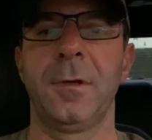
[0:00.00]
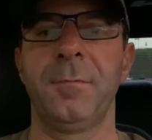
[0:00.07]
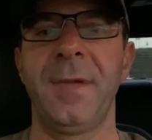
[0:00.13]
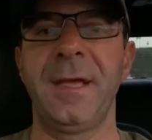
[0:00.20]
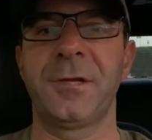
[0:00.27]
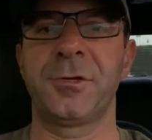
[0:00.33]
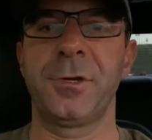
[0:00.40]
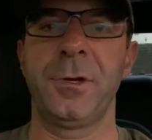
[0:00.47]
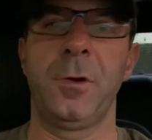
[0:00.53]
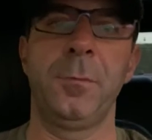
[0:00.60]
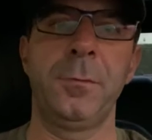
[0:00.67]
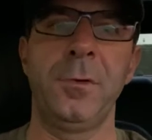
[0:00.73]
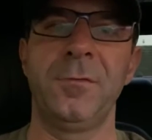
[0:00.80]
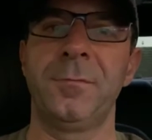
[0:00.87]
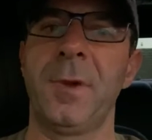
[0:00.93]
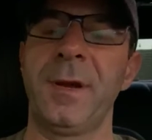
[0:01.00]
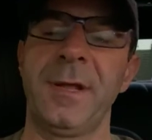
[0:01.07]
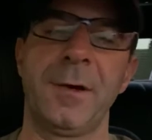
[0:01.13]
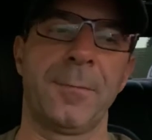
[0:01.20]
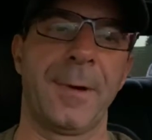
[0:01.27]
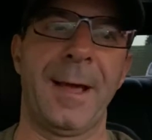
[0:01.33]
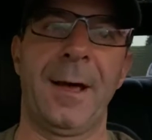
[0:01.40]
Make sure you don't move money
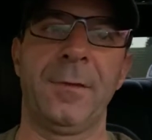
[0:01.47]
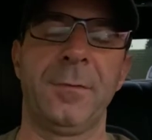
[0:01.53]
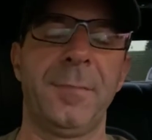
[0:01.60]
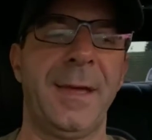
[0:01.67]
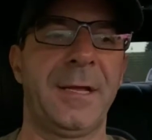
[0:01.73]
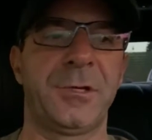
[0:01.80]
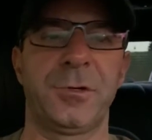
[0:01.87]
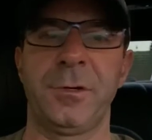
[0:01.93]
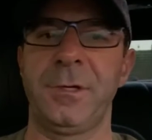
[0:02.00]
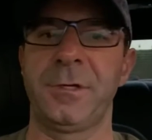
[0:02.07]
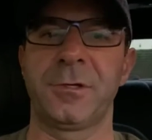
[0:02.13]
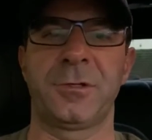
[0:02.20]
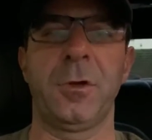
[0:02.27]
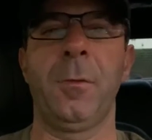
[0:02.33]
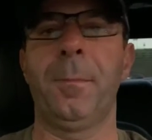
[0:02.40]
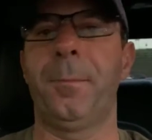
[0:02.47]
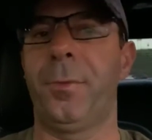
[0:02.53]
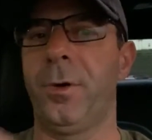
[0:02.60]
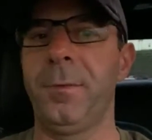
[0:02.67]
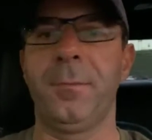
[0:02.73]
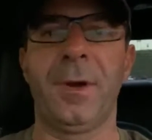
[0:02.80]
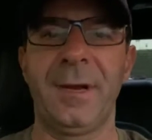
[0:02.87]
around. Make sure you just don't
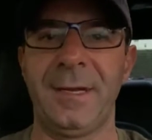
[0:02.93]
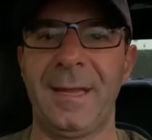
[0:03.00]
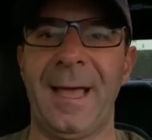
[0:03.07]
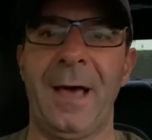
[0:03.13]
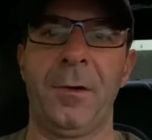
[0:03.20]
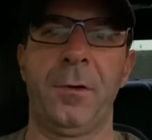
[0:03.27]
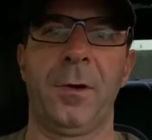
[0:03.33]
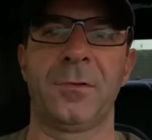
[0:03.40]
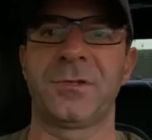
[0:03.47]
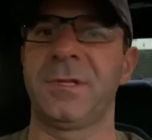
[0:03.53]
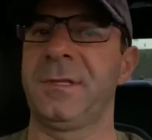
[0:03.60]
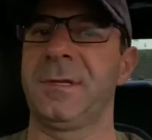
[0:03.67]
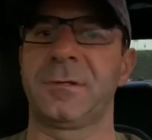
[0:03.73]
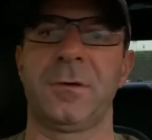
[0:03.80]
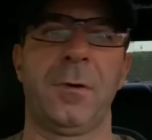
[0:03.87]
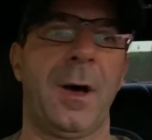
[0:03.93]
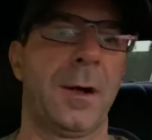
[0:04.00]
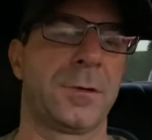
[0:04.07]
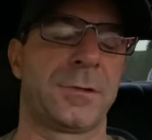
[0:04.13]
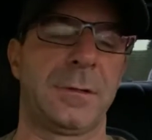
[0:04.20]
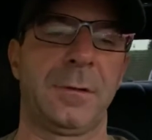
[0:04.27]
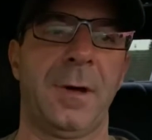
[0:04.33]
put money down. All of a sudden, there's a
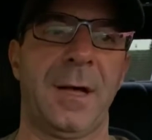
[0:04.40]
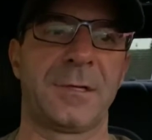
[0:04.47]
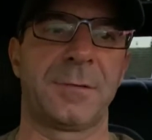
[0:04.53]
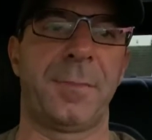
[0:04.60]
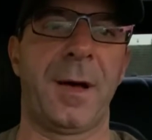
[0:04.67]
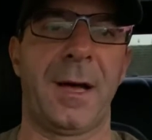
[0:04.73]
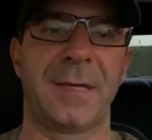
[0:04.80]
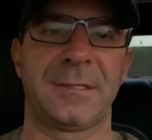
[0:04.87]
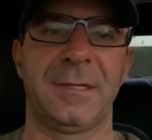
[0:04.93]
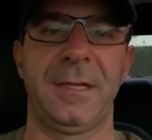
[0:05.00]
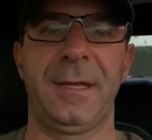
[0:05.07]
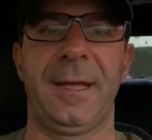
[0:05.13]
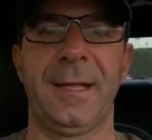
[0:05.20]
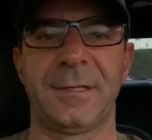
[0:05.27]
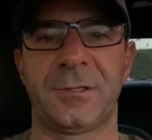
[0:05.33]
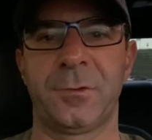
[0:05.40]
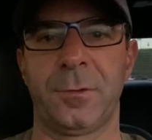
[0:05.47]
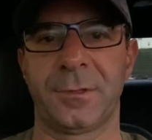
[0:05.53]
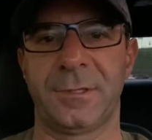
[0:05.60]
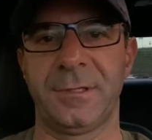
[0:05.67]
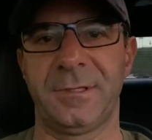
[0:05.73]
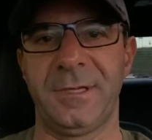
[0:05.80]
large large deposit that you can't
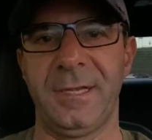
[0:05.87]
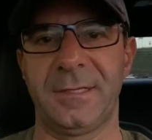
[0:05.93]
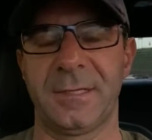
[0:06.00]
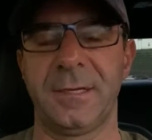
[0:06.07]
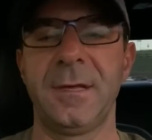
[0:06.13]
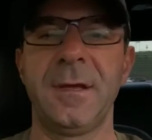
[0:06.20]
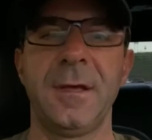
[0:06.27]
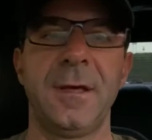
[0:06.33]
source in season.